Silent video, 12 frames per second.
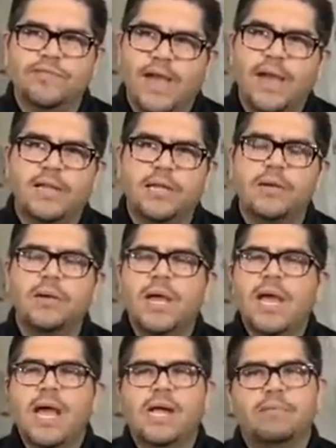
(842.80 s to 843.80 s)
value,
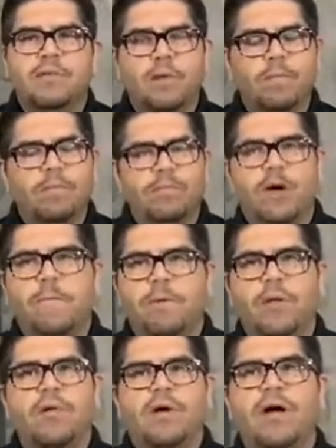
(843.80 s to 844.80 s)
and don't don't
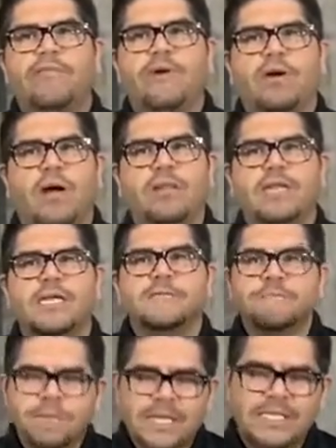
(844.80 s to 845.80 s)
blow it off on, on things.
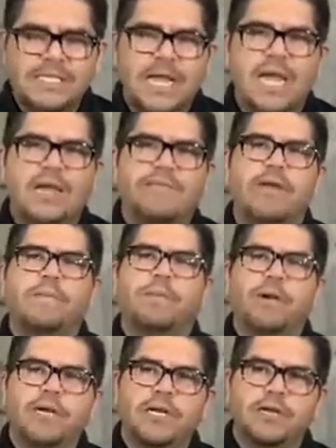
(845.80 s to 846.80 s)
Save it,
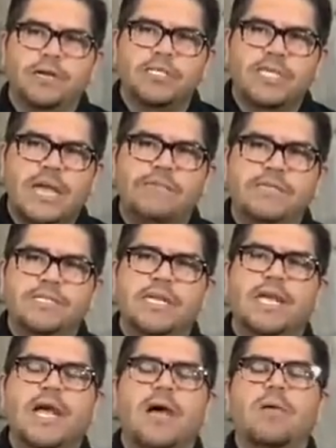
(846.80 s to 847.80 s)
put it in your savings
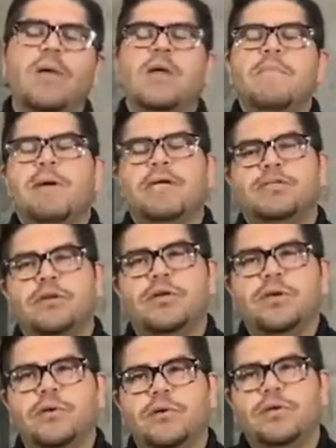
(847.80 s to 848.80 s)
account. Make sure
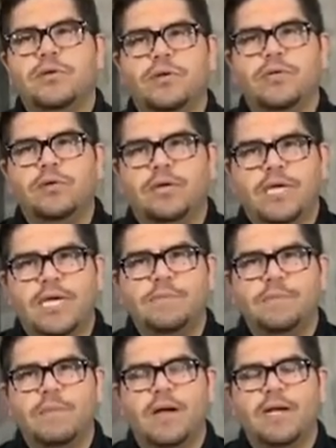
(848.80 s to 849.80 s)
you you you
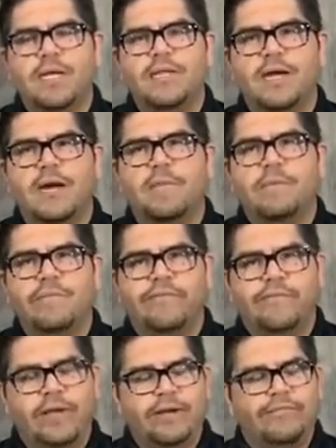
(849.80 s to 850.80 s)
keep money there
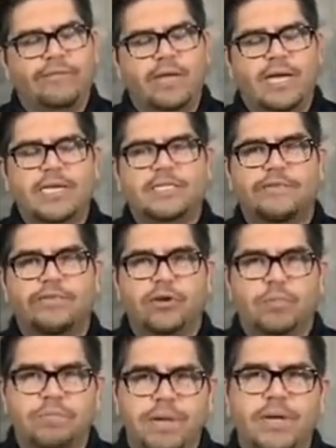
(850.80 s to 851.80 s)
in, in case of your
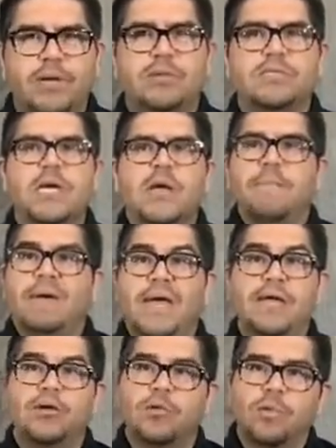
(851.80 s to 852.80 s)
bills. Pay
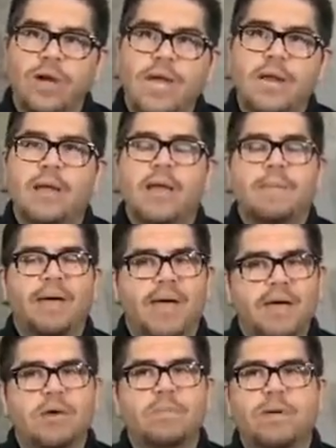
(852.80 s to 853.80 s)
your rent,
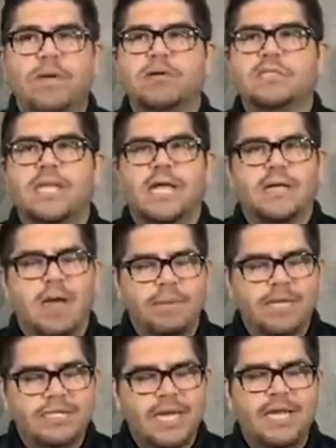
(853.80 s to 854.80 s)
pay your bills. Like I
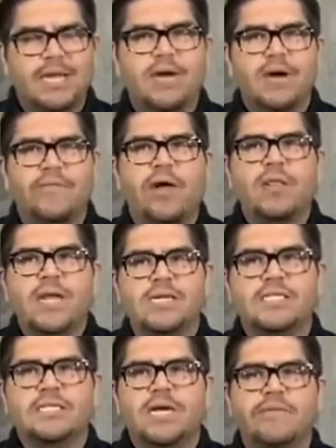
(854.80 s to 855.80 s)
mean, take care of all that
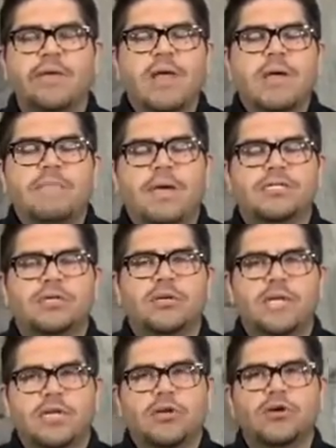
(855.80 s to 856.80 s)
stuff. Make sure
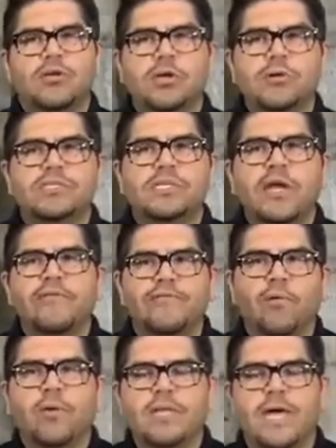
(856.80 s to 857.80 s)
that you're using it
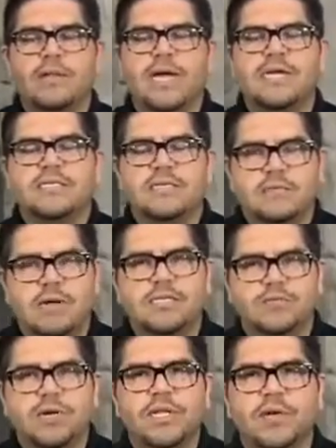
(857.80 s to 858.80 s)
for that. That's
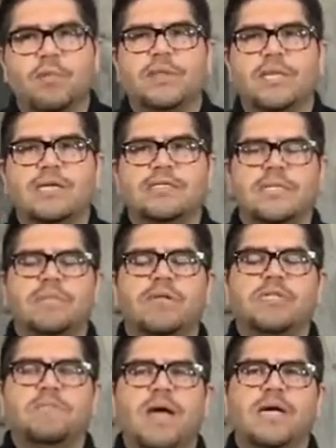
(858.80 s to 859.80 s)
that's really what that
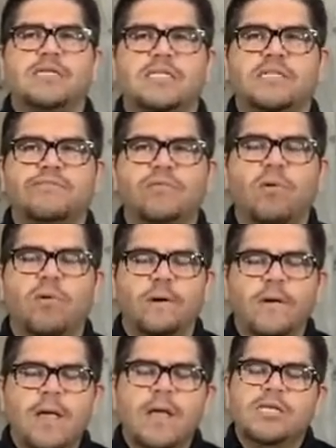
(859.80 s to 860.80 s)
stimulus package is
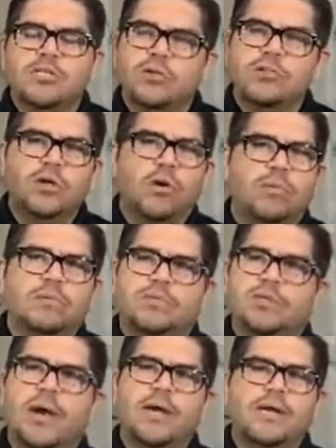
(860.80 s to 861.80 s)
for. So don't
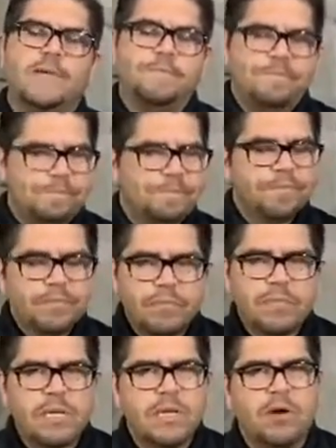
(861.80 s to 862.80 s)
try to
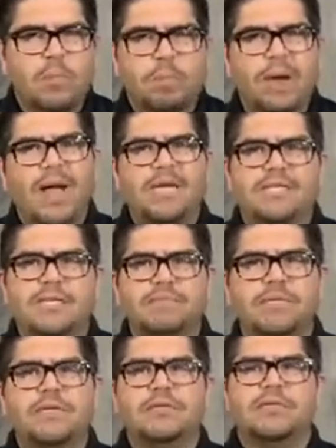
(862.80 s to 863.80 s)
you know, buy
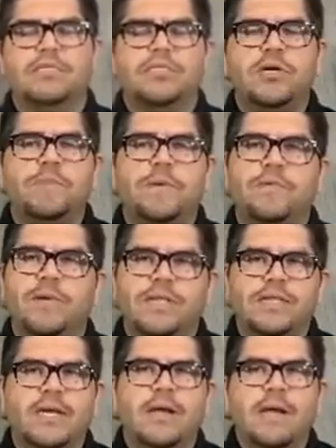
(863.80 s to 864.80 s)
something stupid
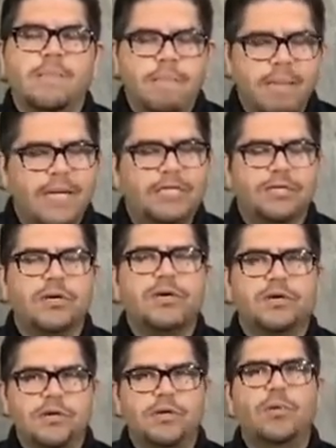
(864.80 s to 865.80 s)
with it. Make sure
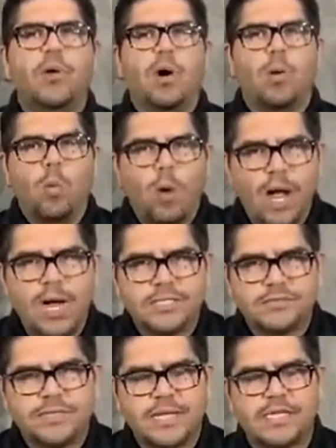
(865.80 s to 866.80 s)
you are
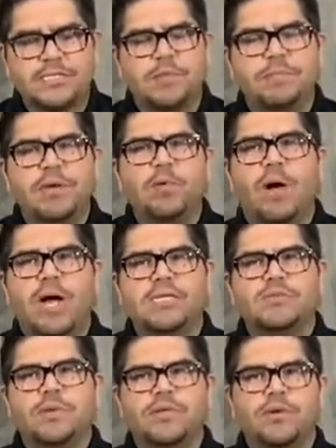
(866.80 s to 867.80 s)
wise with that. So be
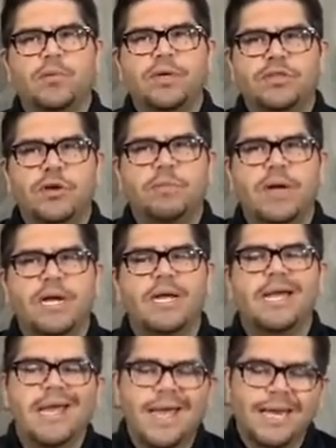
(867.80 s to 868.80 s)
wise with with your money
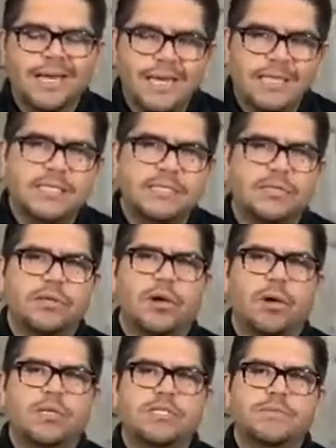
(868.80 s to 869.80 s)
and listen to the
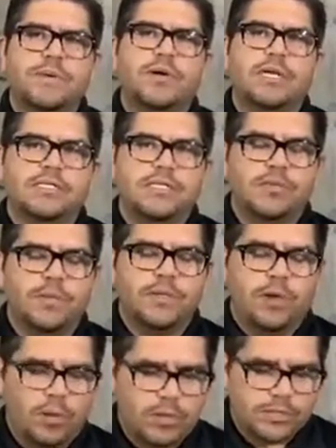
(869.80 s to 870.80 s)
Holy Spirit. Listen to what
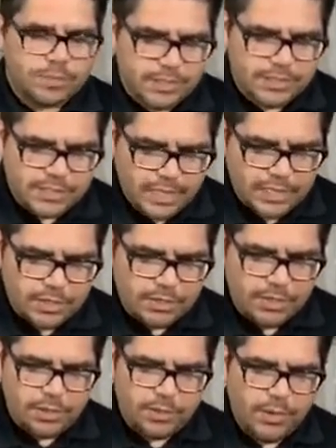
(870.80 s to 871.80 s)
the Holy Spirit is telling you to
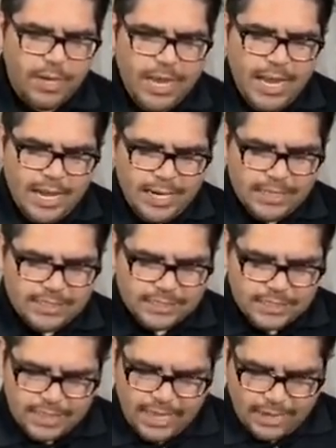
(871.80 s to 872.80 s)
do and listen
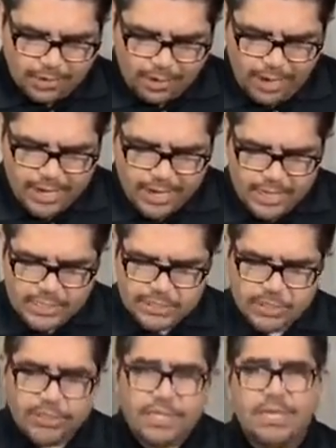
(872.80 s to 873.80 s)
to that. All right.
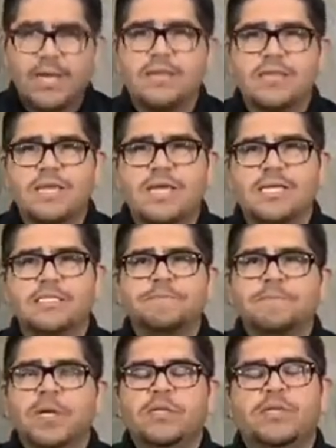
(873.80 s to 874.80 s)
So the other thing is
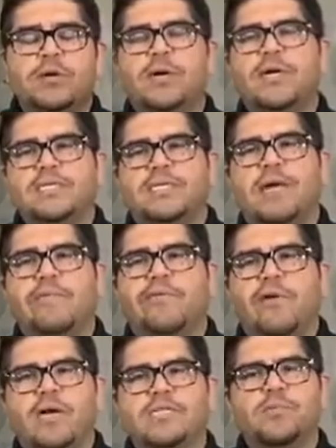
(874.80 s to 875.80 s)
during a time of
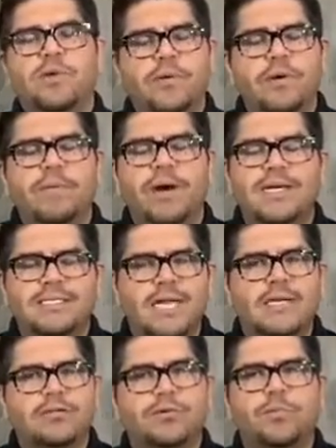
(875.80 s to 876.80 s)
crisis, we want to pray is
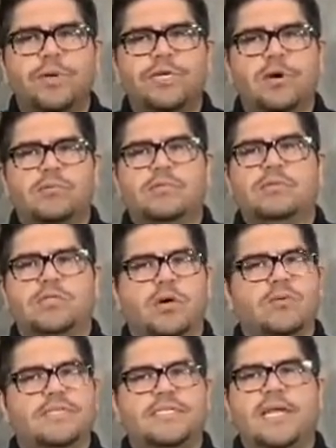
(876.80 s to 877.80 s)
that we don't
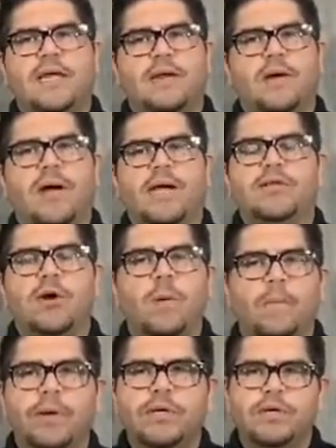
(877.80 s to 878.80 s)
don't sin. All right.
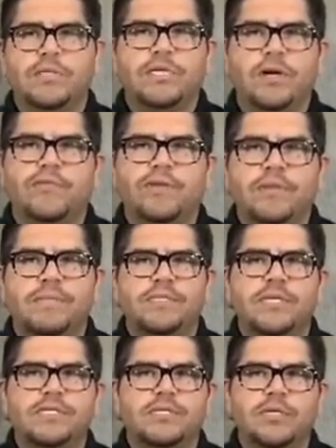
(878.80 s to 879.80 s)
Don't put yourself in a
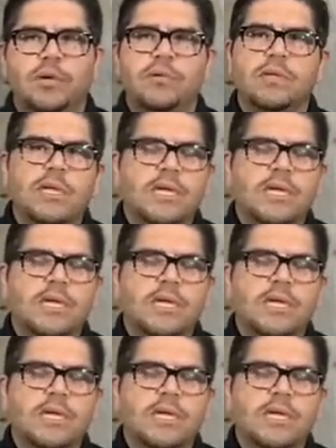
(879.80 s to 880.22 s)
position. Don't